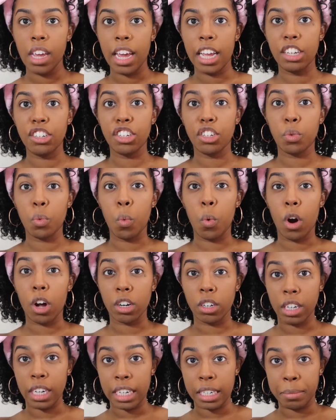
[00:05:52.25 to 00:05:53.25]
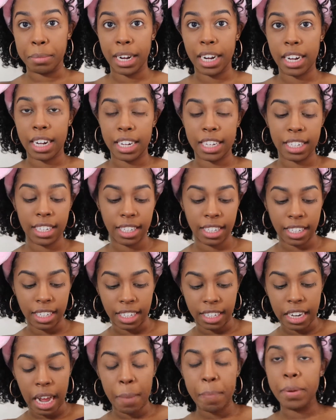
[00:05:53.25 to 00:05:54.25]
and just waterline my eyes,
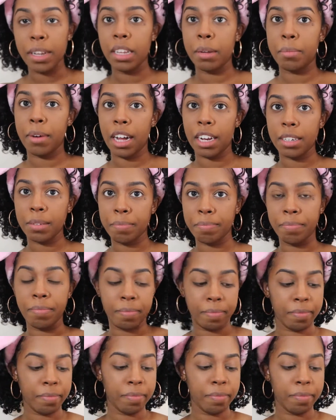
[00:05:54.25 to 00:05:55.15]
the top and the bottom.